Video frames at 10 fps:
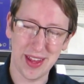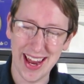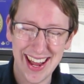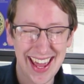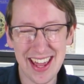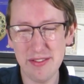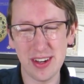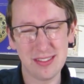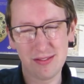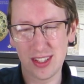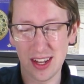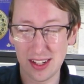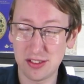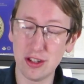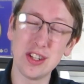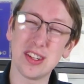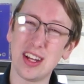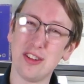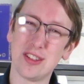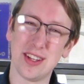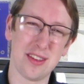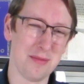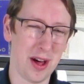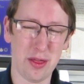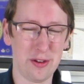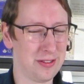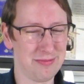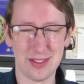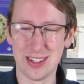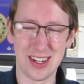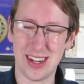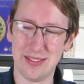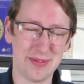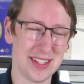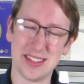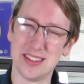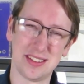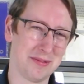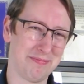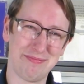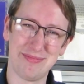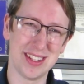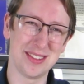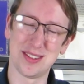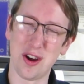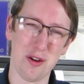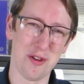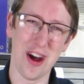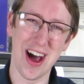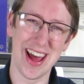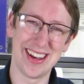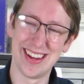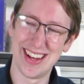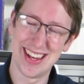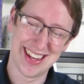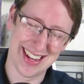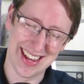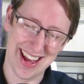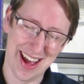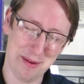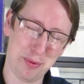And even as soon as I looked at them, I thought, oh, this is not right. I